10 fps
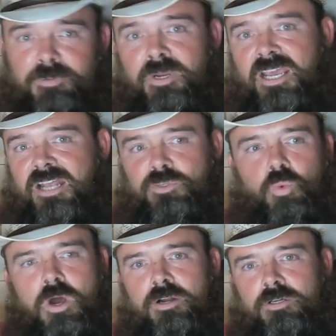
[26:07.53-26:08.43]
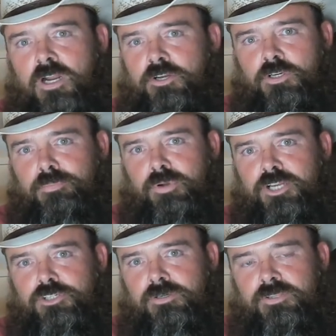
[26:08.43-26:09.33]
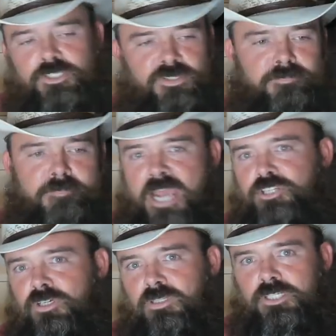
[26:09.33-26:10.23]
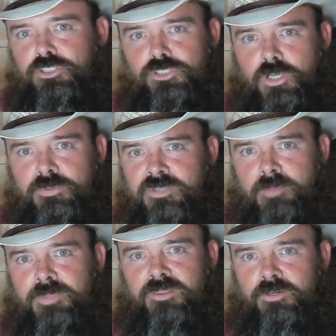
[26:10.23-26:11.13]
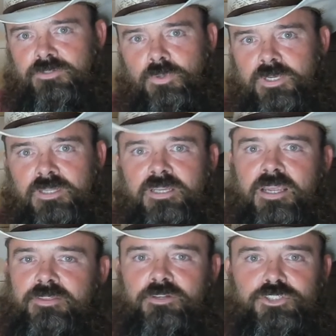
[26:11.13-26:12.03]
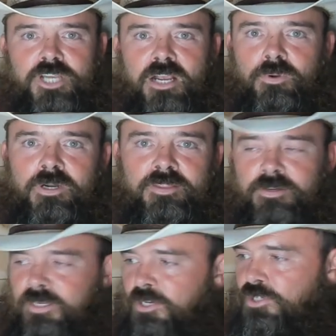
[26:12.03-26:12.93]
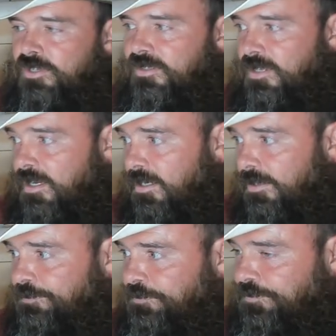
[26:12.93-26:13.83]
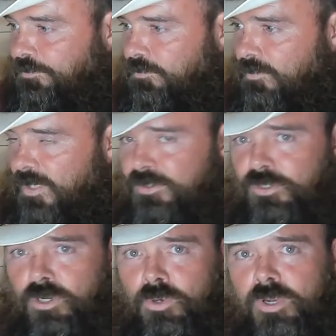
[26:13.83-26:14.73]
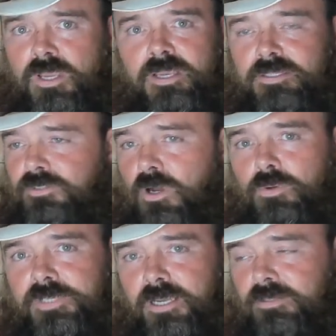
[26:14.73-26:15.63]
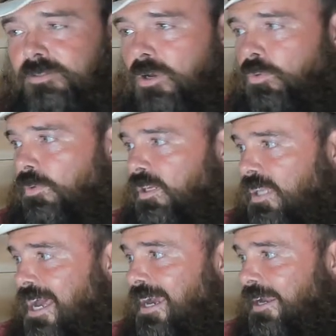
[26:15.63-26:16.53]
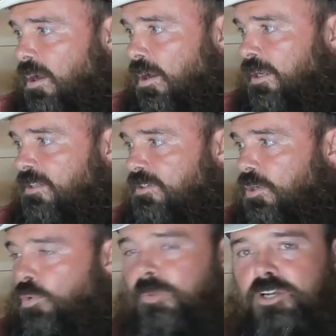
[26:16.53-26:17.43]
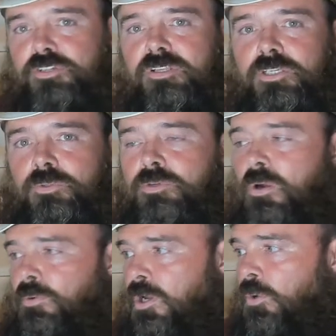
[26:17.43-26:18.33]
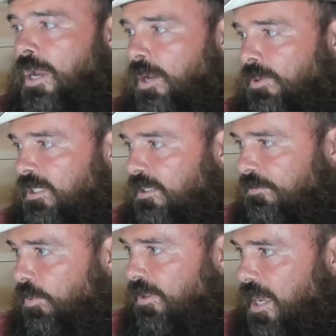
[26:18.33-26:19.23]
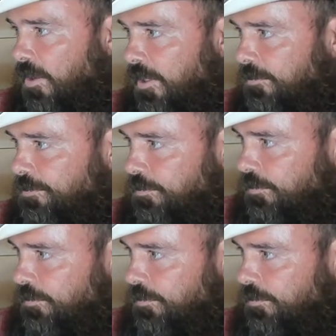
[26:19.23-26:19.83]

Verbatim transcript: everybody has water under pressure that just magically shows up in their toilet and their shower and their kitchen sink so don't yeah don't rely on it so much that you don't know how to live without it